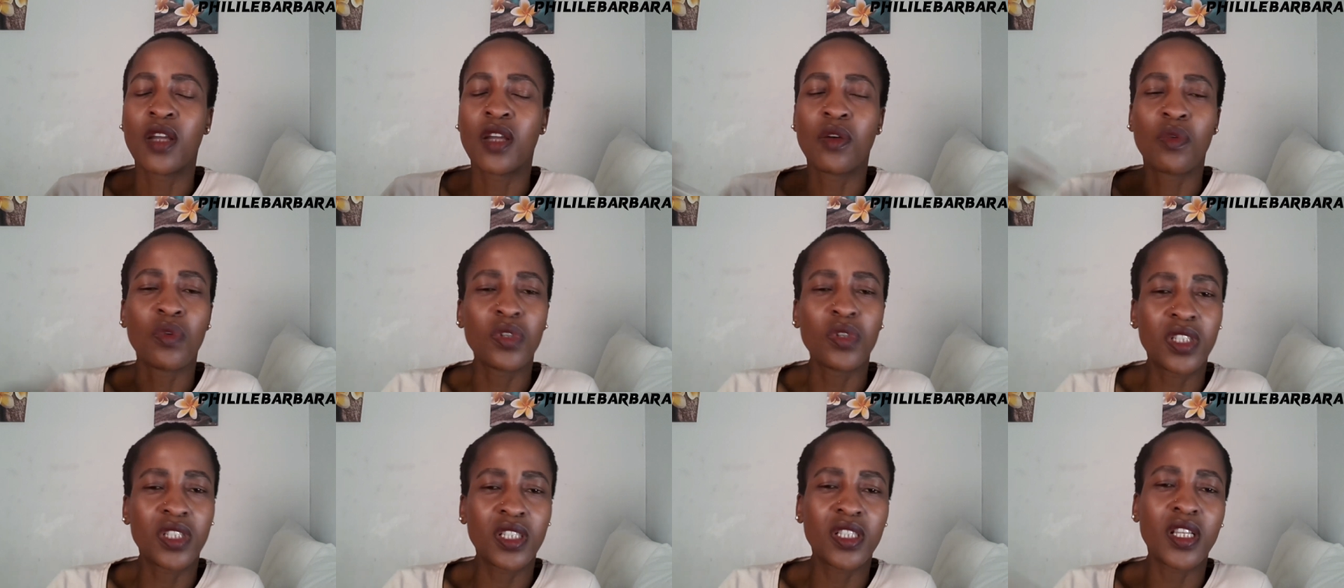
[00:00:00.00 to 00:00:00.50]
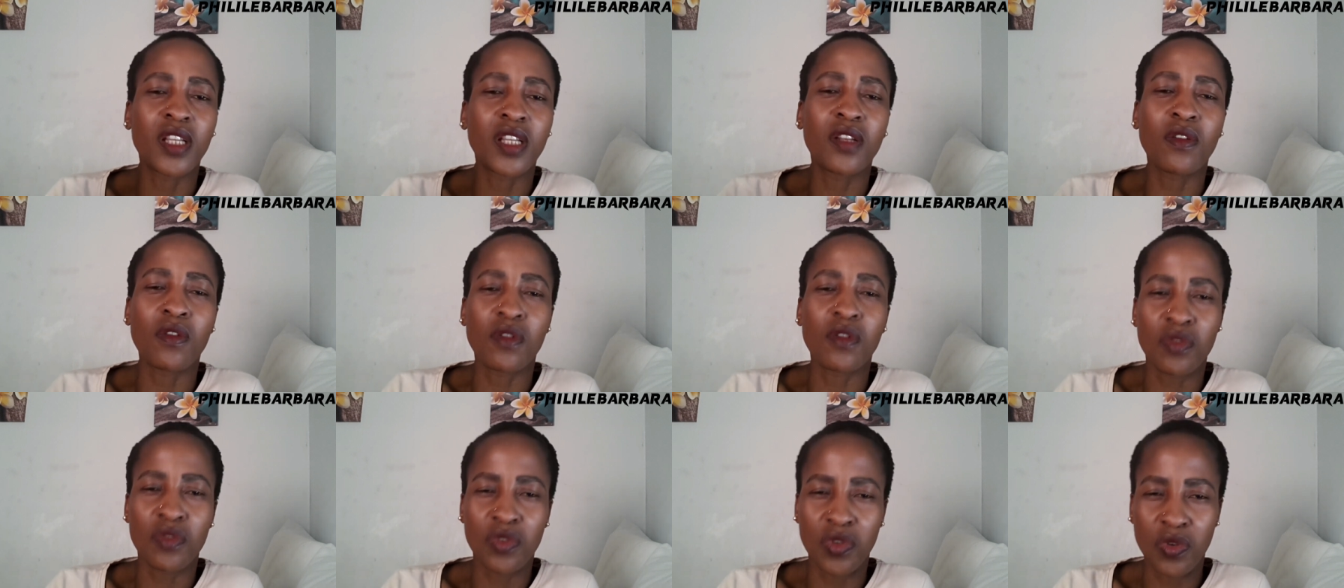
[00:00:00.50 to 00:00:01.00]
who cheated
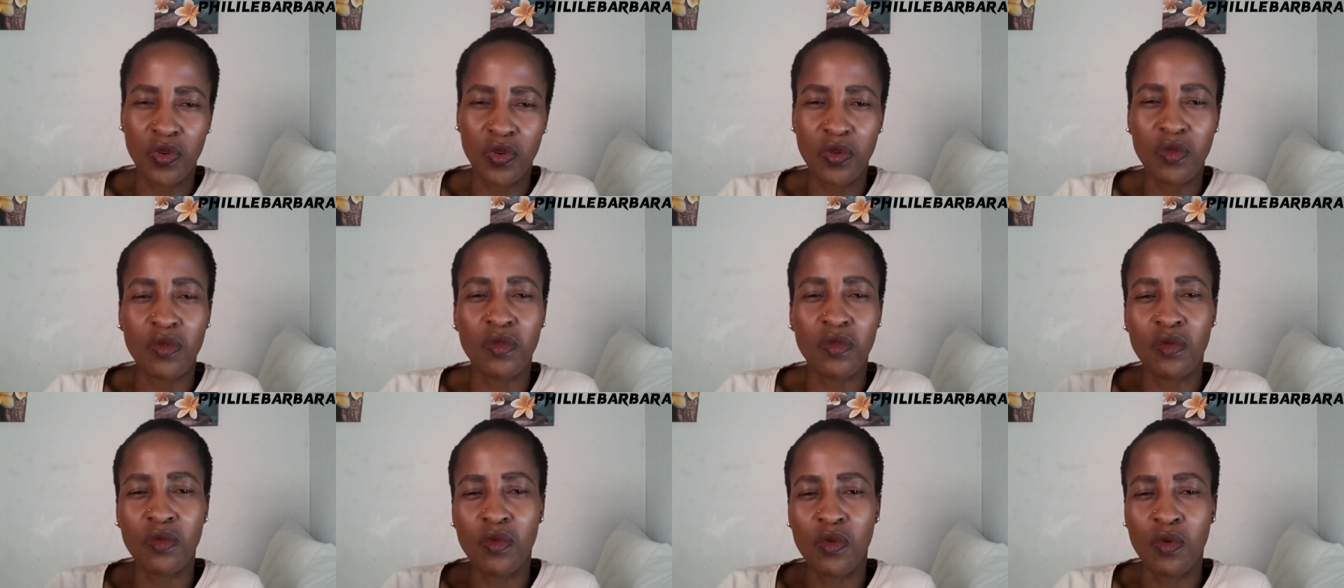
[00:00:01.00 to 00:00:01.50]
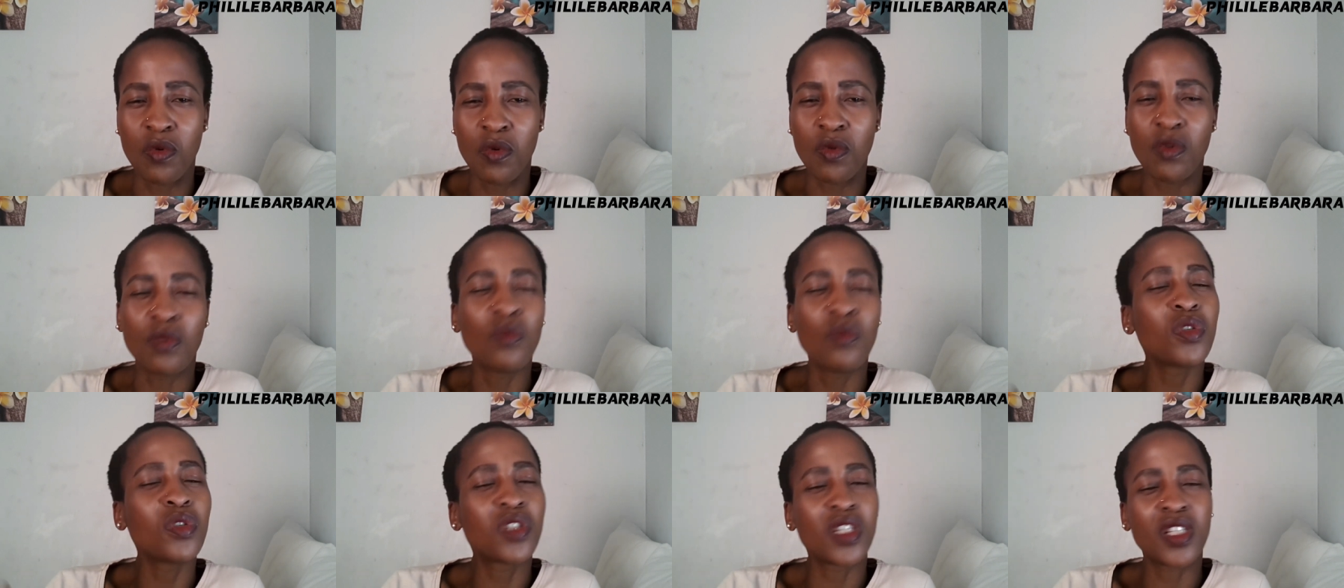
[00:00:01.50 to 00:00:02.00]
on you
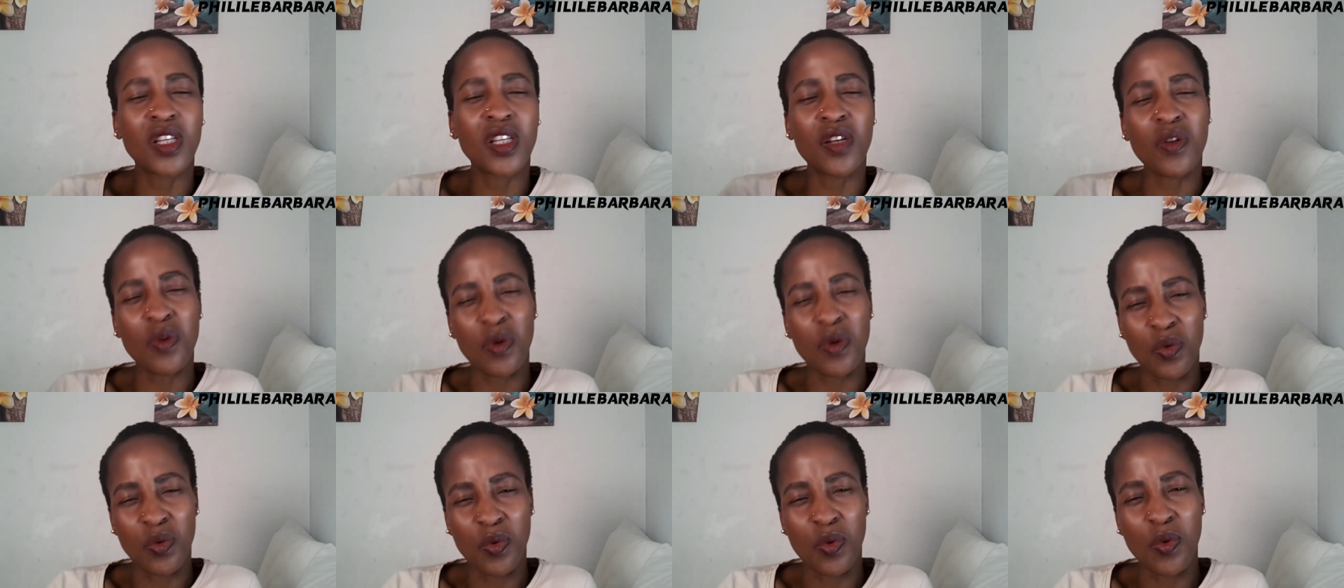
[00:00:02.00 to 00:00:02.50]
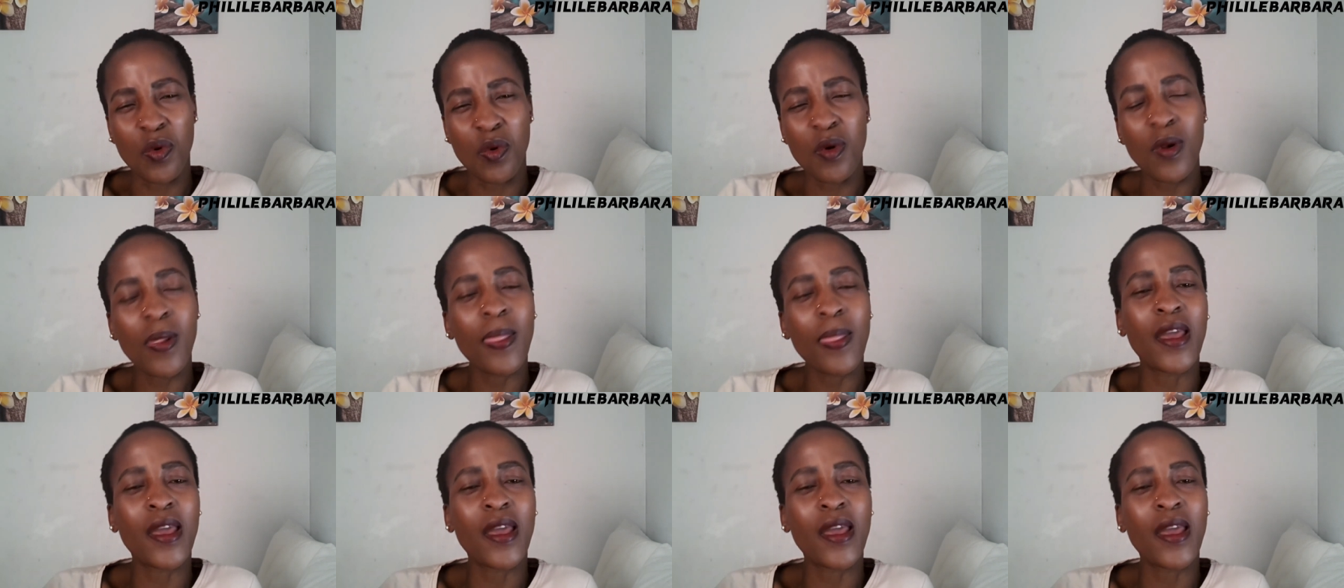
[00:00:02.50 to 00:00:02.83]
who cheated on who